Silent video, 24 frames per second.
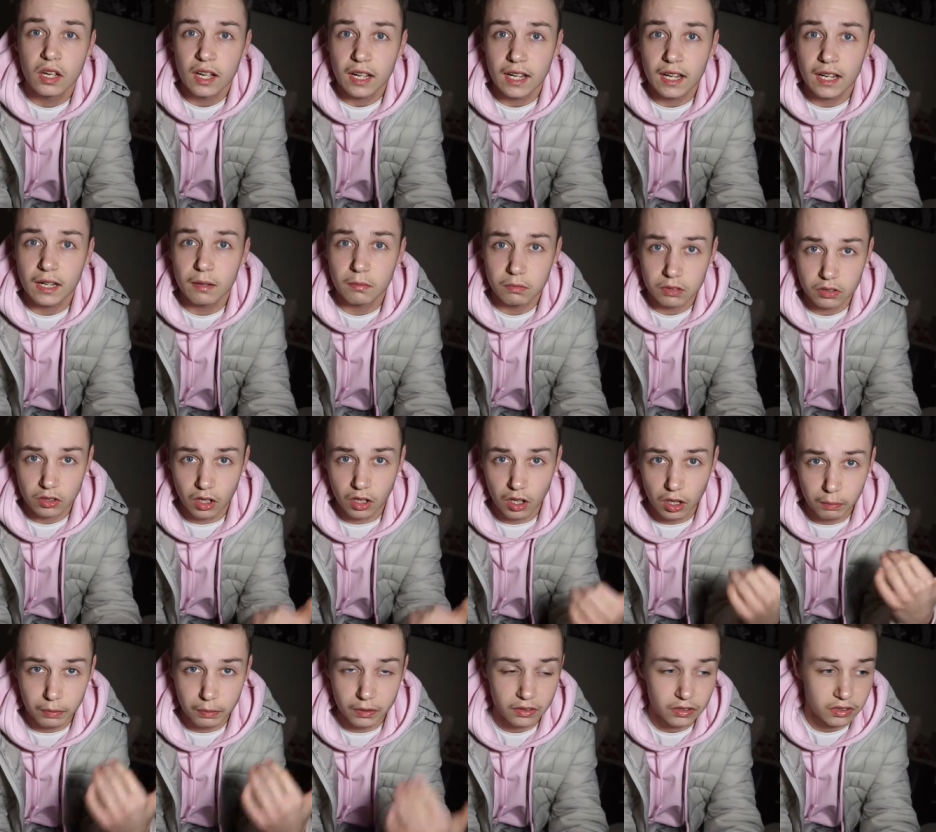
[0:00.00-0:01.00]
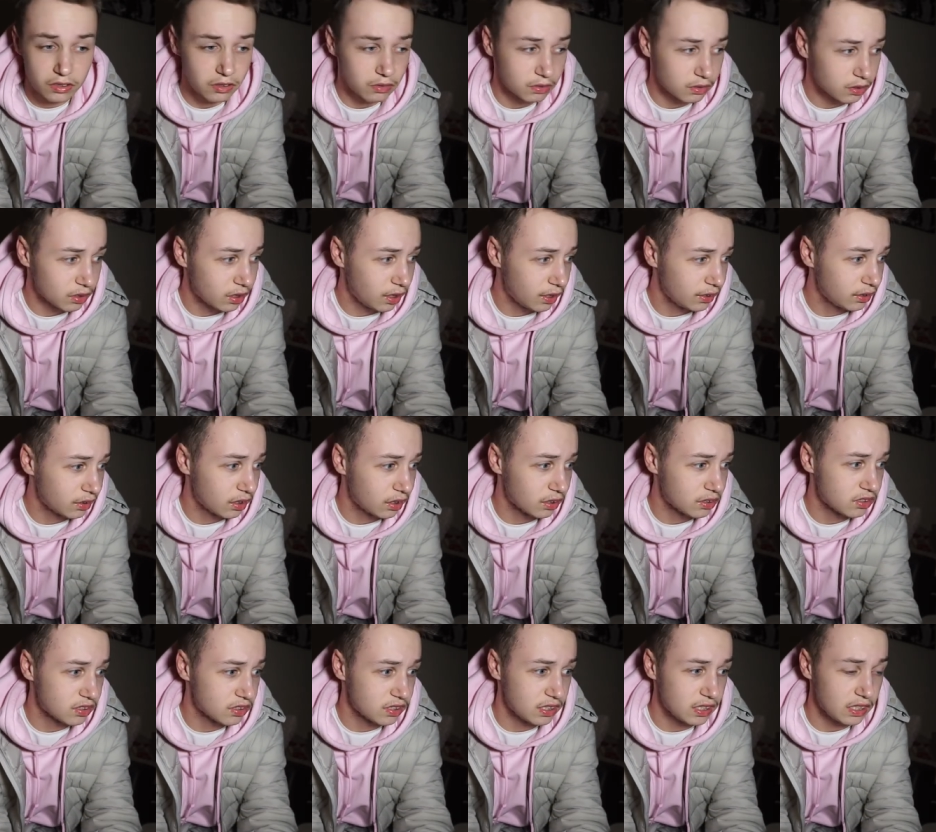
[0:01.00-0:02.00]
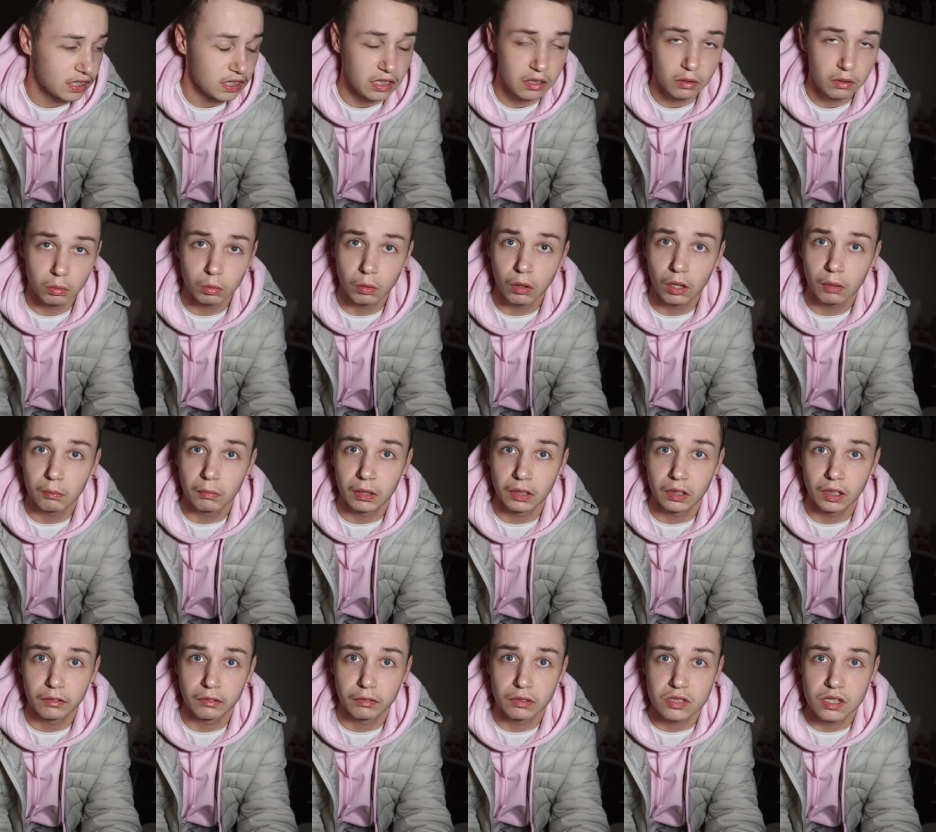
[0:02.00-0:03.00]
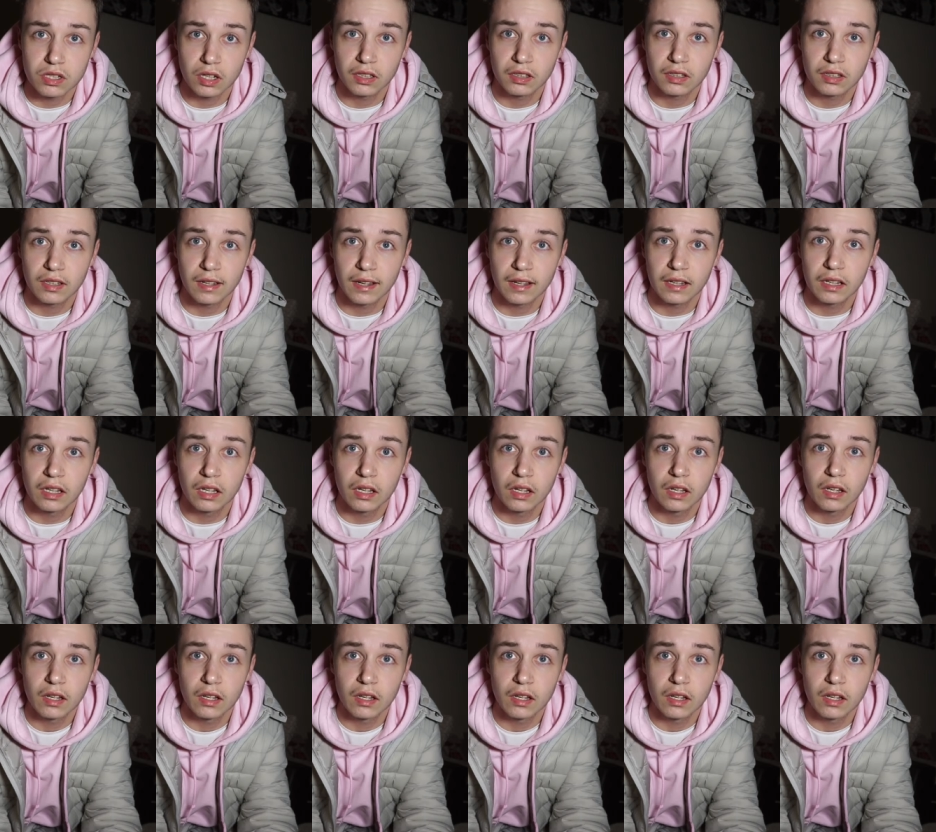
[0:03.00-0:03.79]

Um, so I hope you kind of got to see what my life was like today.